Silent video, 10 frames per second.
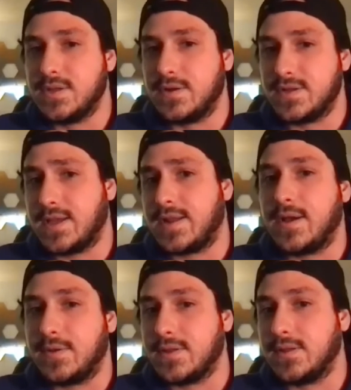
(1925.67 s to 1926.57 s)
he's got a
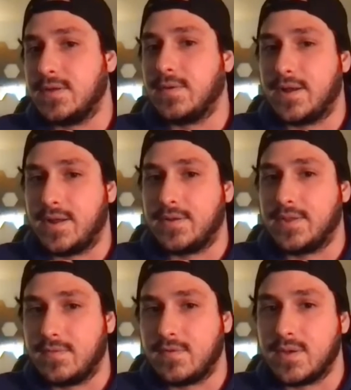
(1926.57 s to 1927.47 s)
healthy lead right now in
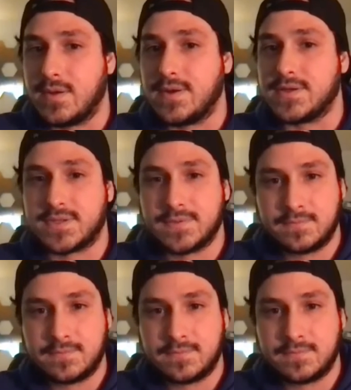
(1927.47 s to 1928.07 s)
the MVP race.